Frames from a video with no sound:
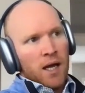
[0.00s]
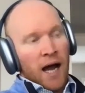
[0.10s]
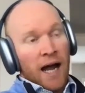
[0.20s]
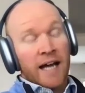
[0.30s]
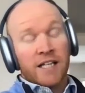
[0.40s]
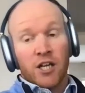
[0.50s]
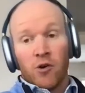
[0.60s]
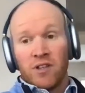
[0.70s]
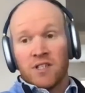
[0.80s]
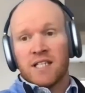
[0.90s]
I had to
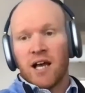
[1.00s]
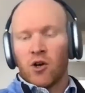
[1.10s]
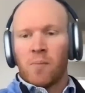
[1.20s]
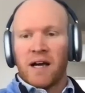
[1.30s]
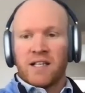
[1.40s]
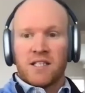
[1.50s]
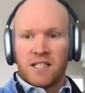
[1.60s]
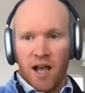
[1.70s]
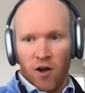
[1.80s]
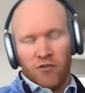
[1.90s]
go to the seller
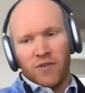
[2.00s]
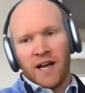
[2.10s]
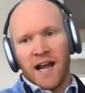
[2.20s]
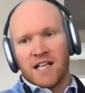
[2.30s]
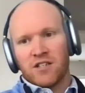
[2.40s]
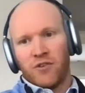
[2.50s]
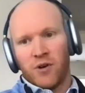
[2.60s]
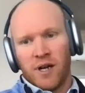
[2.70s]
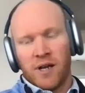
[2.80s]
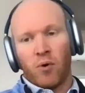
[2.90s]
myself and ask
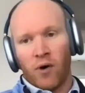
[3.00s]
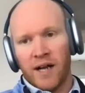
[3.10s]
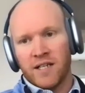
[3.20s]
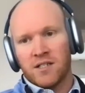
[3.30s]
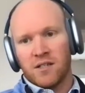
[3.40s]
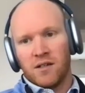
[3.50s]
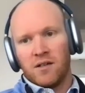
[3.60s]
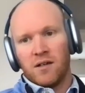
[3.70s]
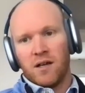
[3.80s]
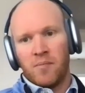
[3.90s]
for a price
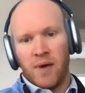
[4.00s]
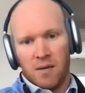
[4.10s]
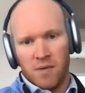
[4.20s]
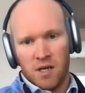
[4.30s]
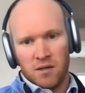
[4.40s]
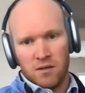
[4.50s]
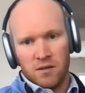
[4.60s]
abatement.